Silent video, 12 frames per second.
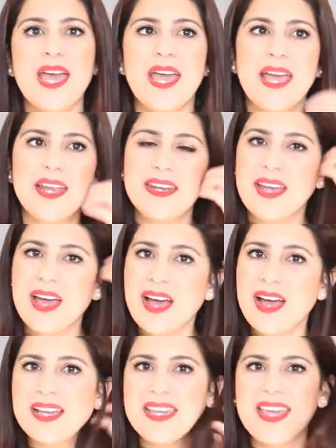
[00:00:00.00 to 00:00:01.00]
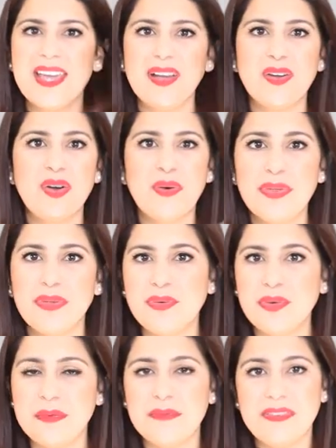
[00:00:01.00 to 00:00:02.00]
and I can't go
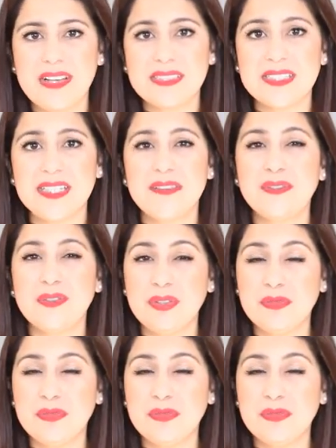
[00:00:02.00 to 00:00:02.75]
through them fast enough.